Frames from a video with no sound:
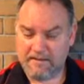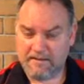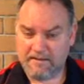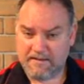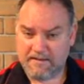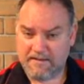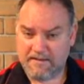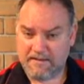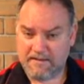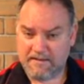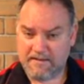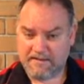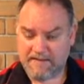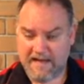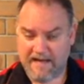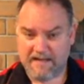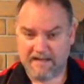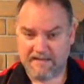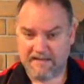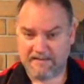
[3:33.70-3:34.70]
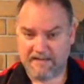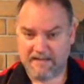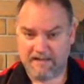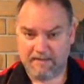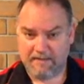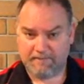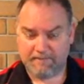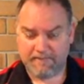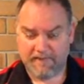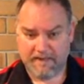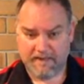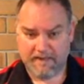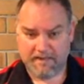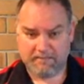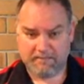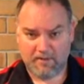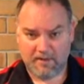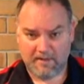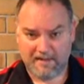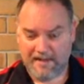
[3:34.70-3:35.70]
tannins there.
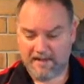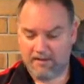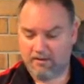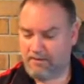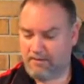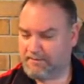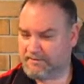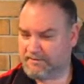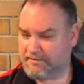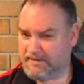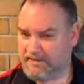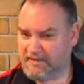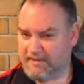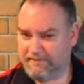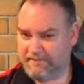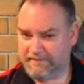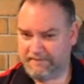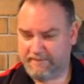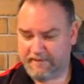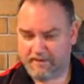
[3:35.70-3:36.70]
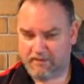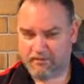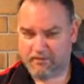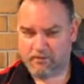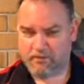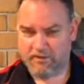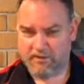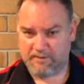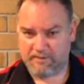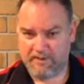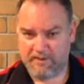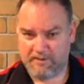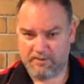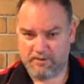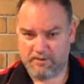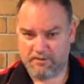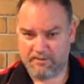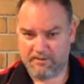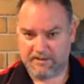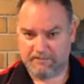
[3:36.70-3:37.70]
Again, I believe Corey's been
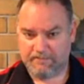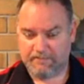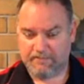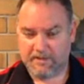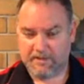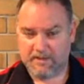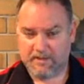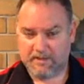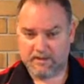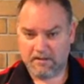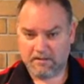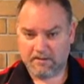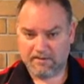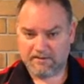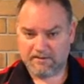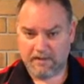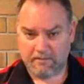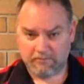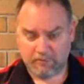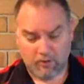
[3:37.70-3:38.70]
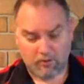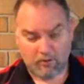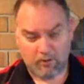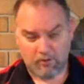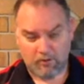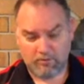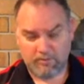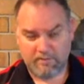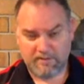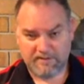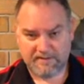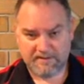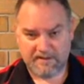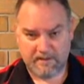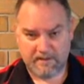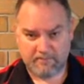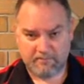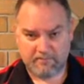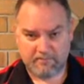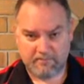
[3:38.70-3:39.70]
using some, not all, but
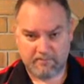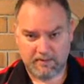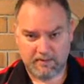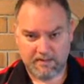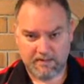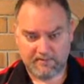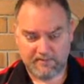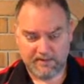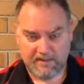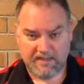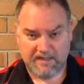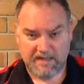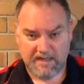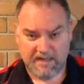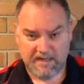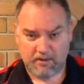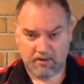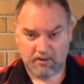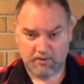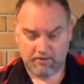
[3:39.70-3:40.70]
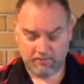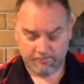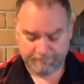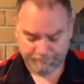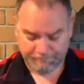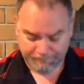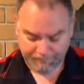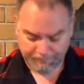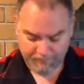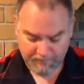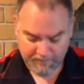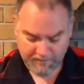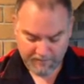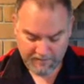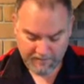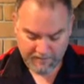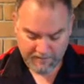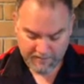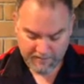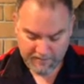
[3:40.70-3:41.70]
some second-hand oak.
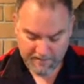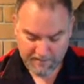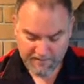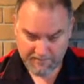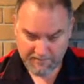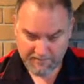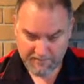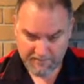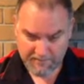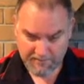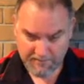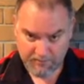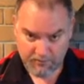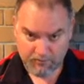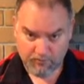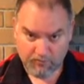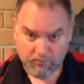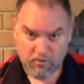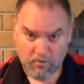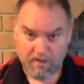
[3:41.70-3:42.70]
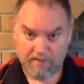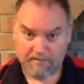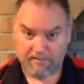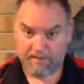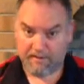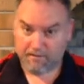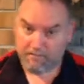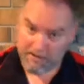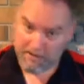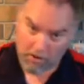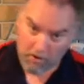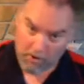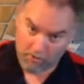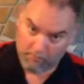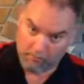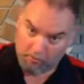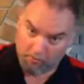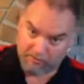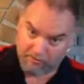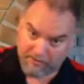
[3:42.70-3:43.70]
And so he's not trying for the big
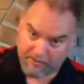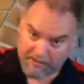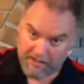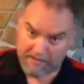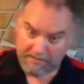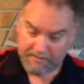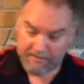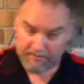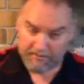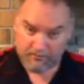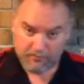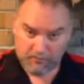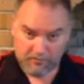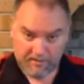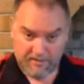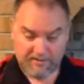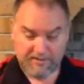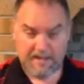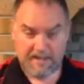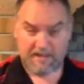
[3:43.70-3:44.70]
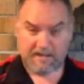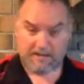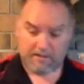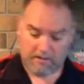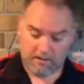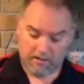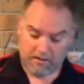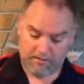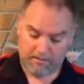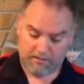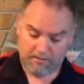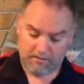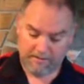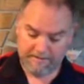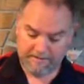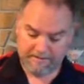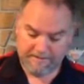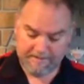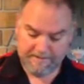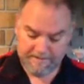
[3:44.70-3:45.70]
oak monster coming through and attacking the oak.
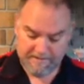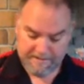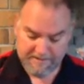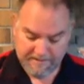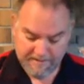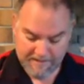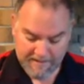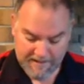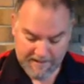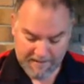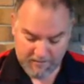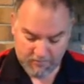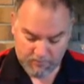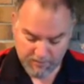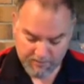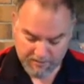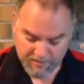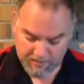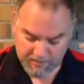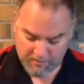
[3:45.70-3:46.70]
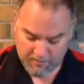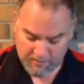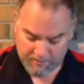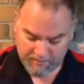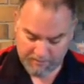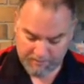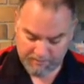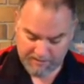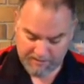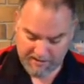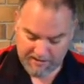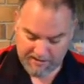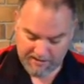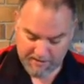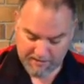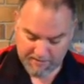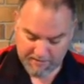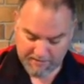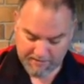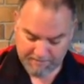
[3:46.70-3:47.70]
And also I'm picking up